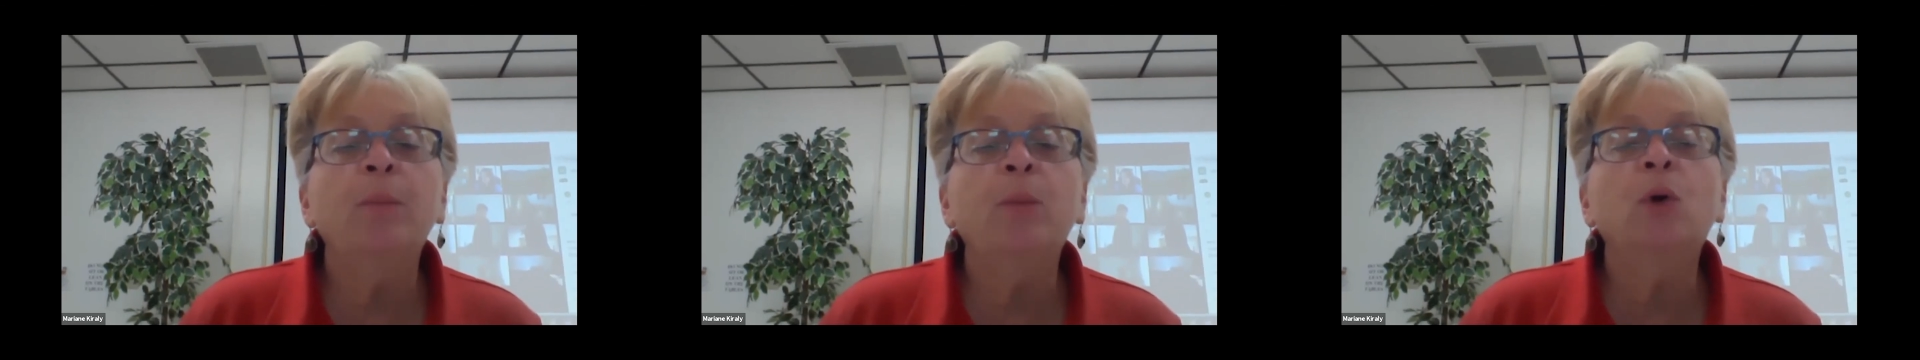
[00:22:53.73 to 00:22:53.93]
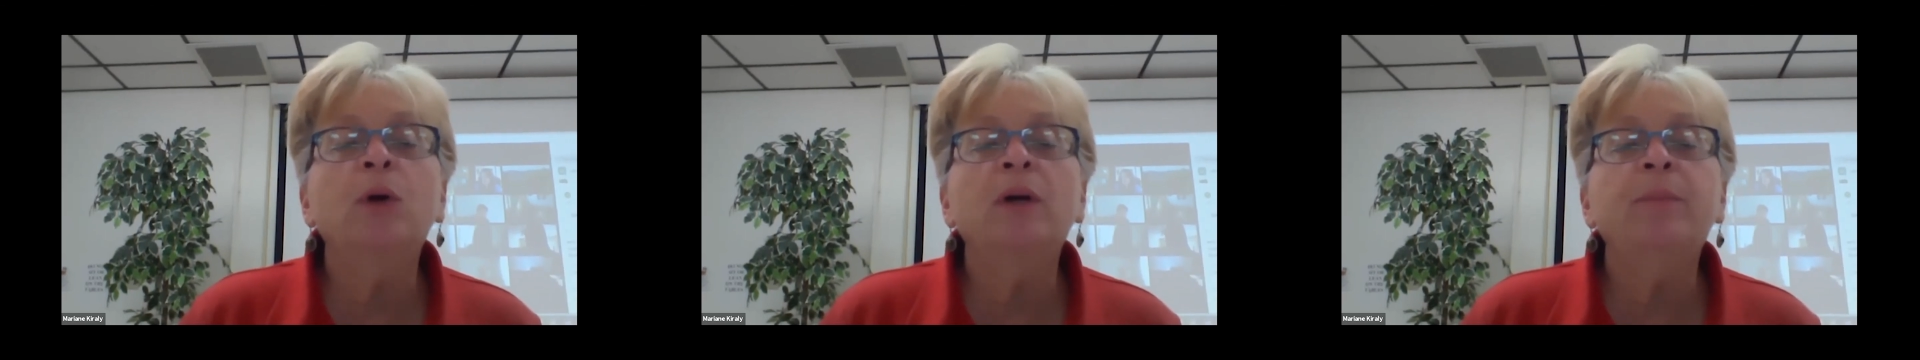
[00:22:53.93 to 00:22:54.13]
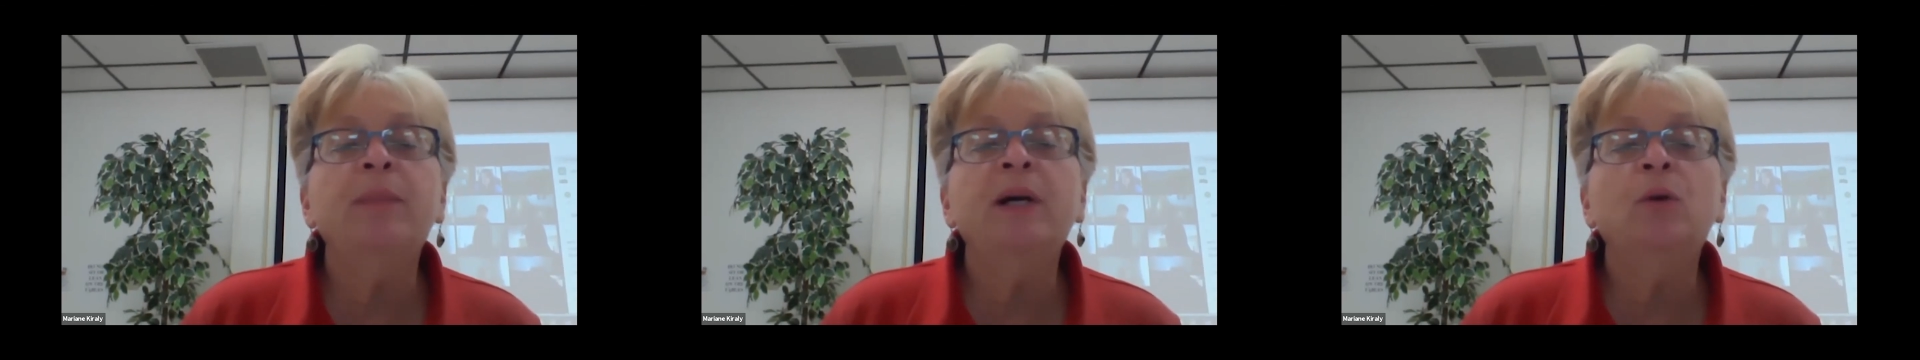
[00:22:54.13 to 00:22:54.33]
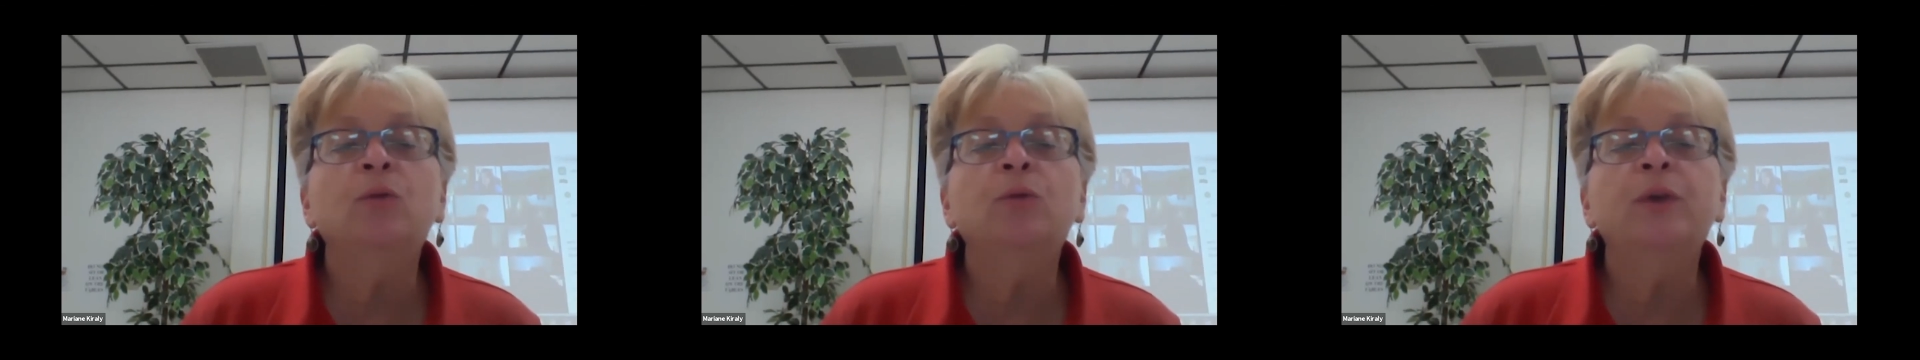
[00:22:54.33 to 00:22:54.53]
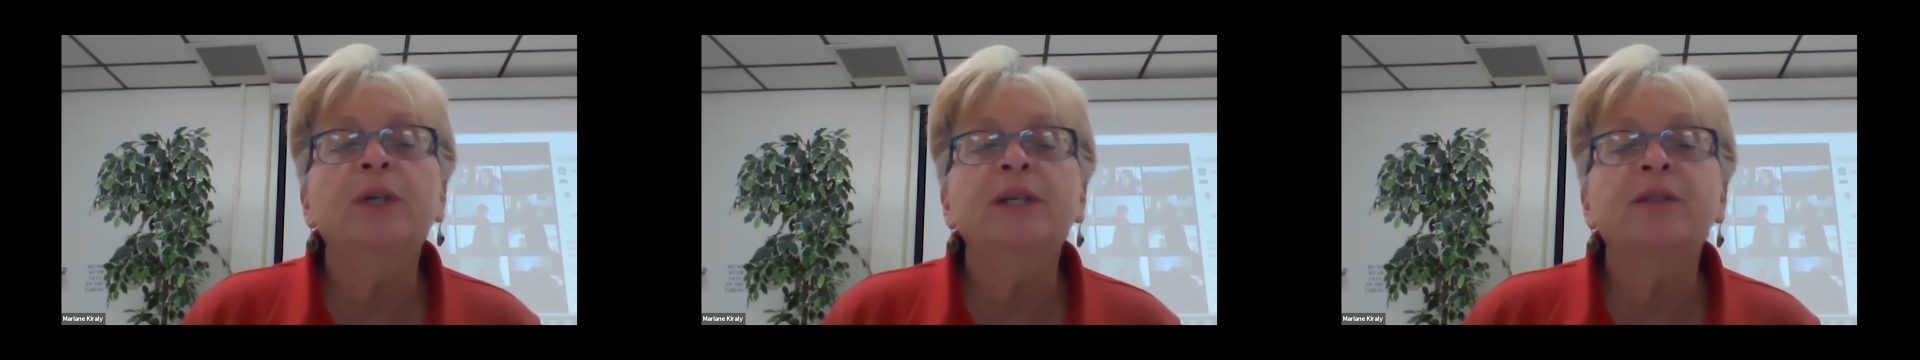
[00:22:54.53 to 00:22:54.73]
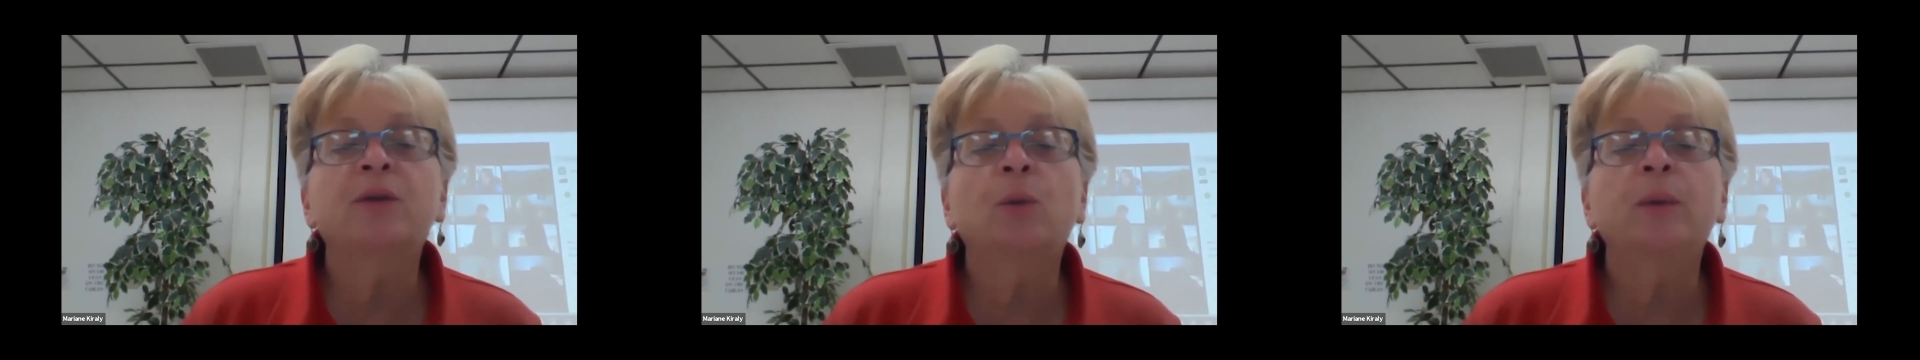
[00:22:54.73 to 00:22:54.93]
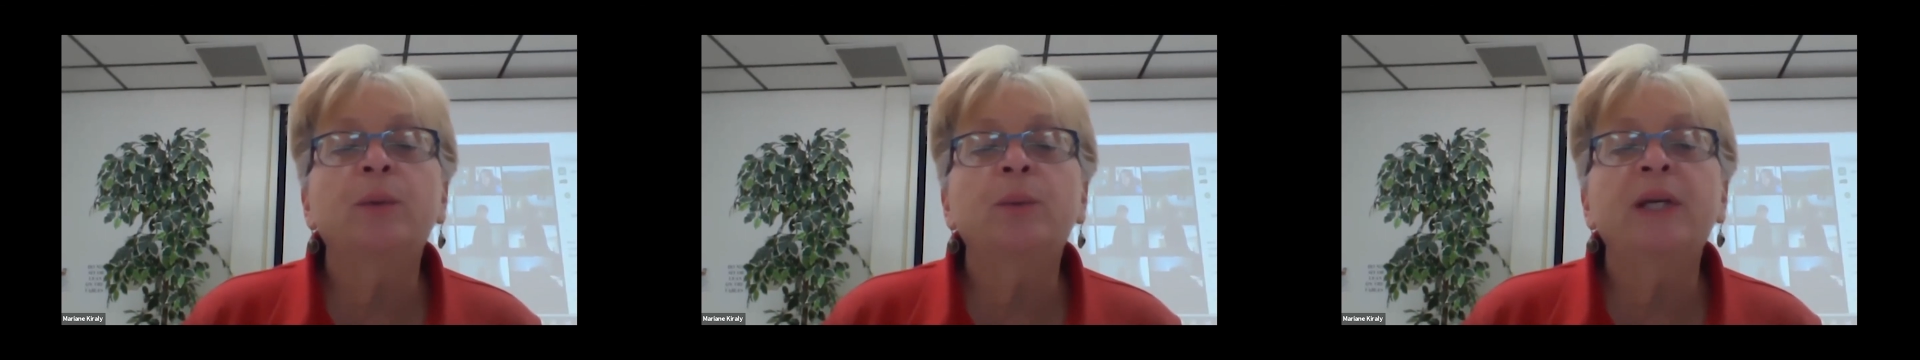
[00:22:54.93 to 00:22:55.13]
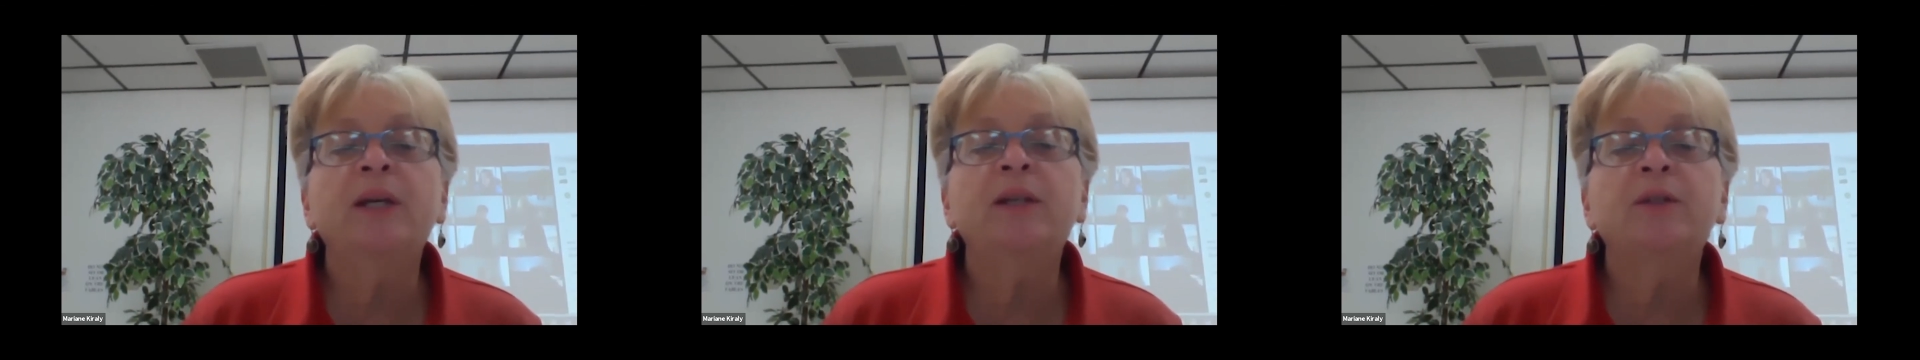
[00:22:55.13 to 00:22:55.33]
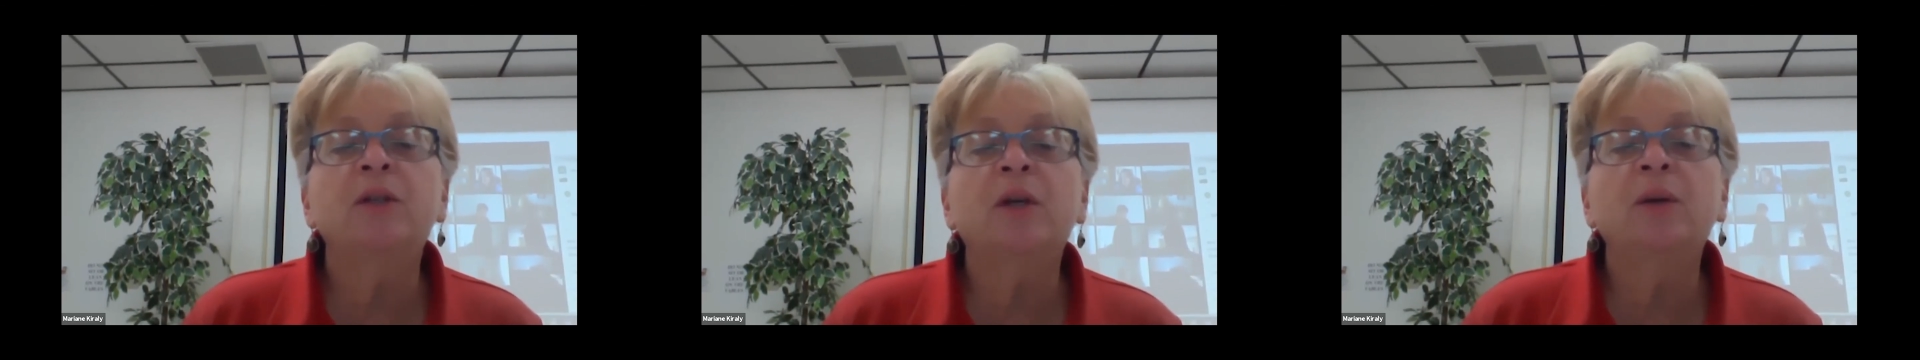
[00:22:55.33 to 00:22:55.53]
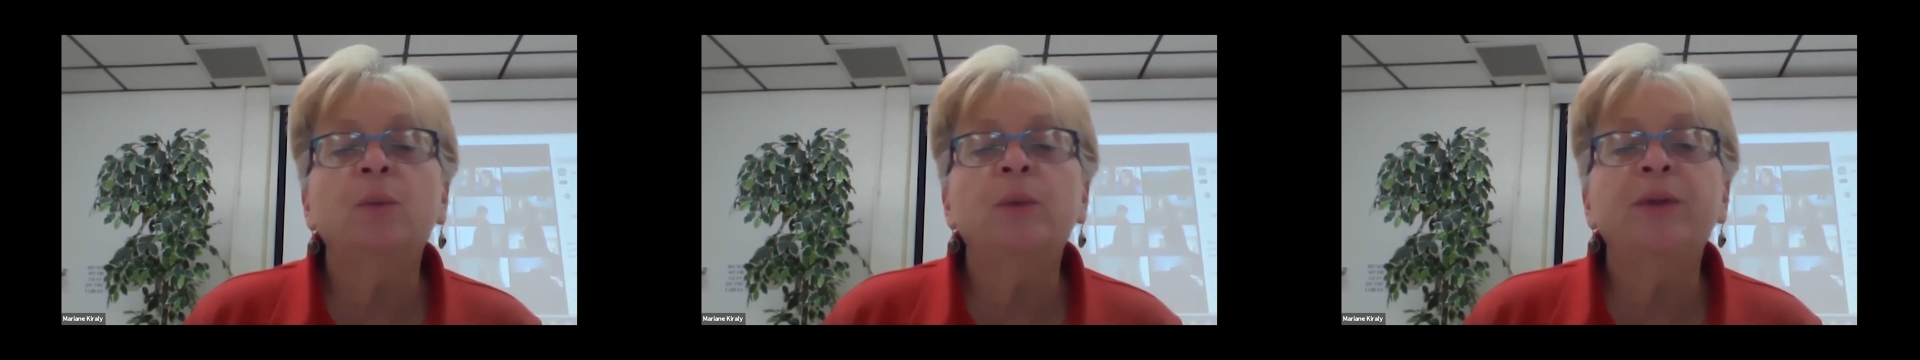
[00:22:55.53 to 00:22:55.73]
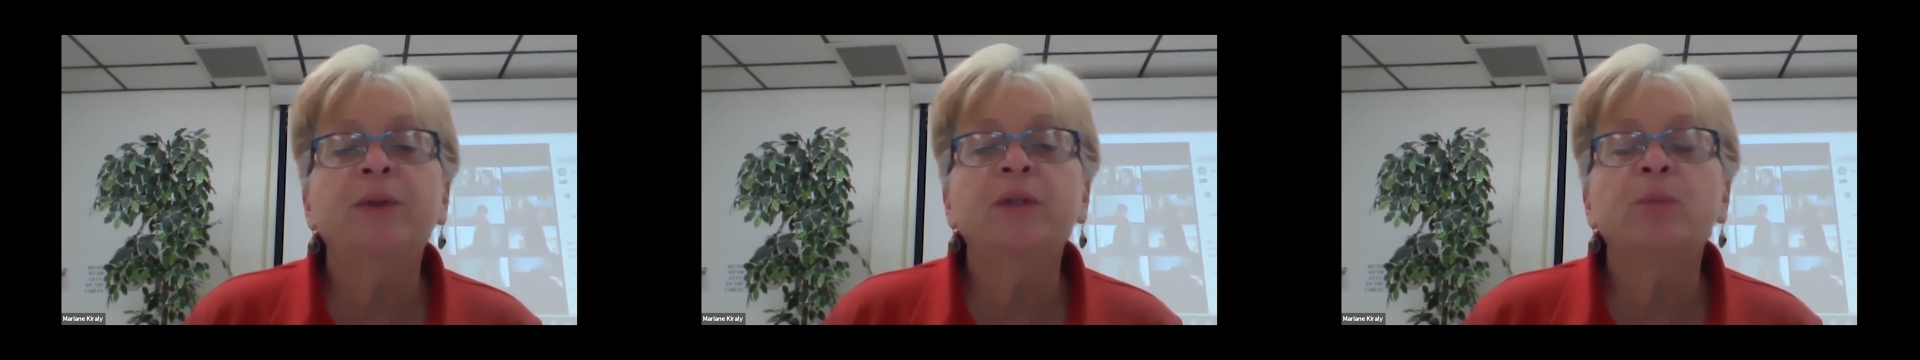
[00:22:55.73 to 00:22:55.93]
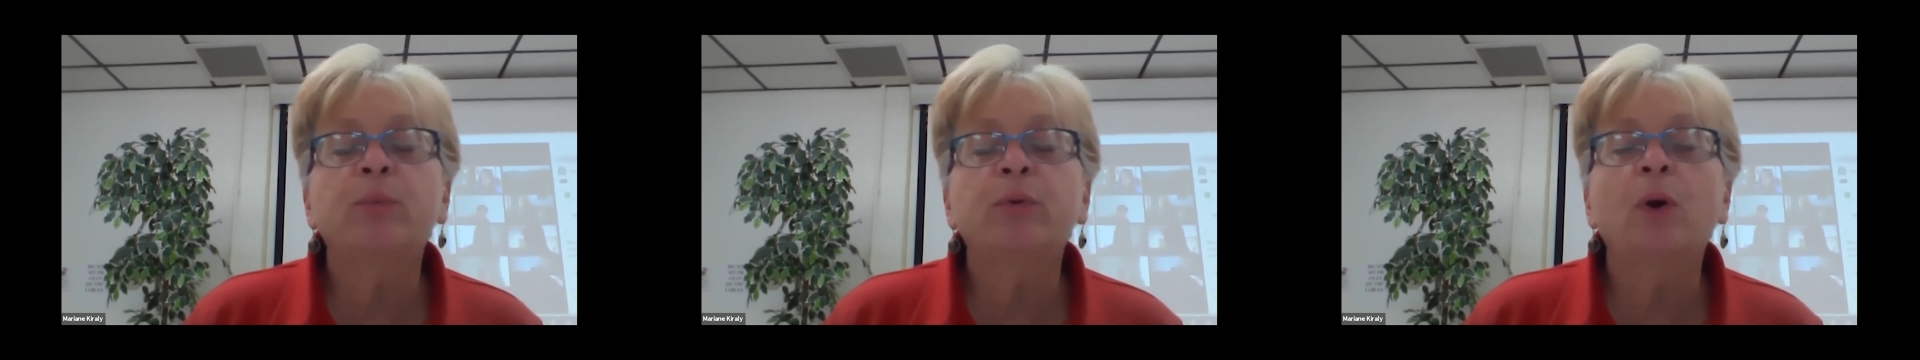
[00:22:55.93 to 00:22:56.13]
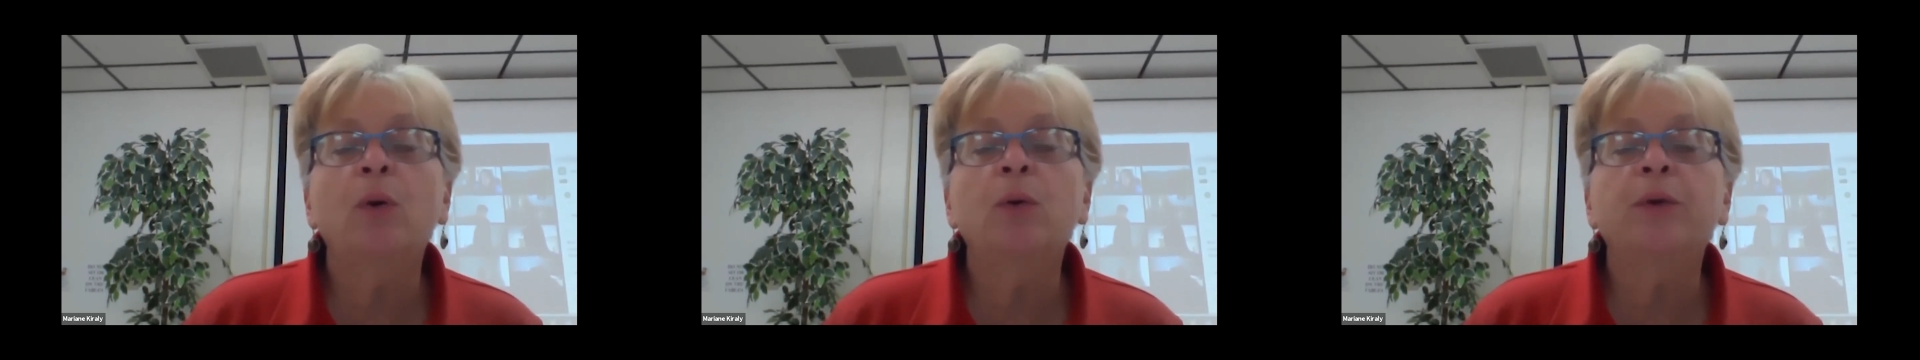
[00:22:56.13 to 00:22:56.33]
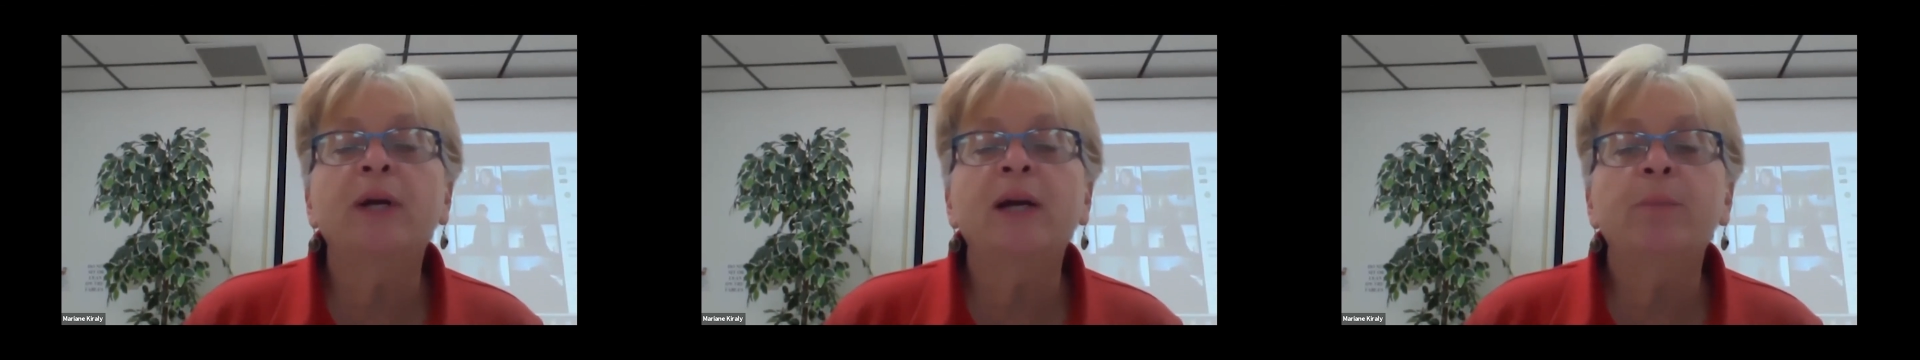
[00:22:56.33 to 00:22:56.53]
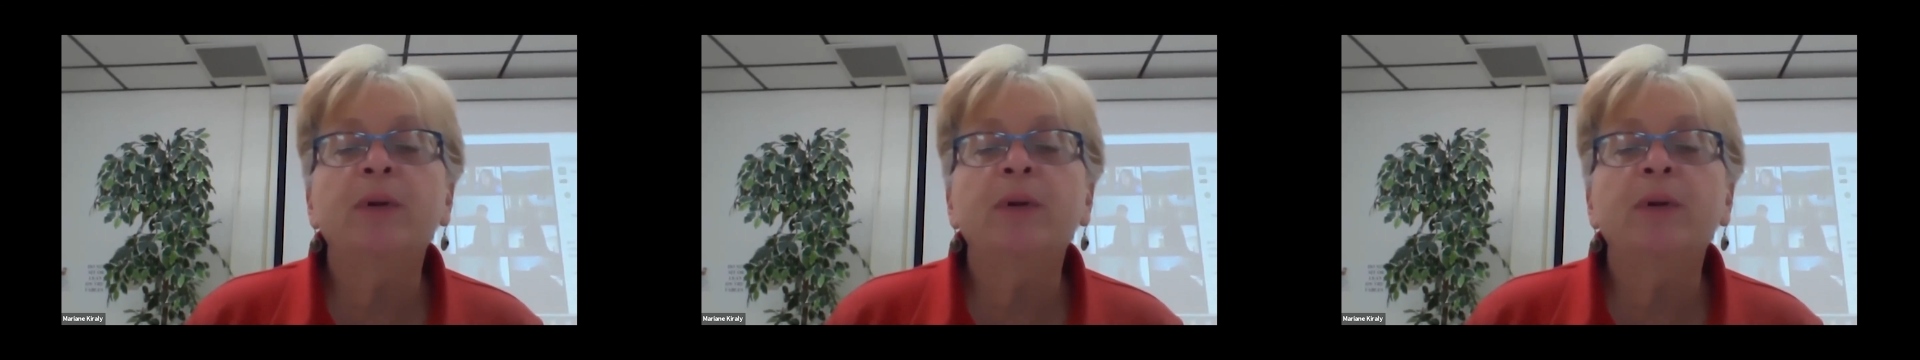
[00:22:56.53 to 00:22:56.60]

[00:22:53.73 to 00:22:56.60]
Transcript: more about risk when we get done with this program.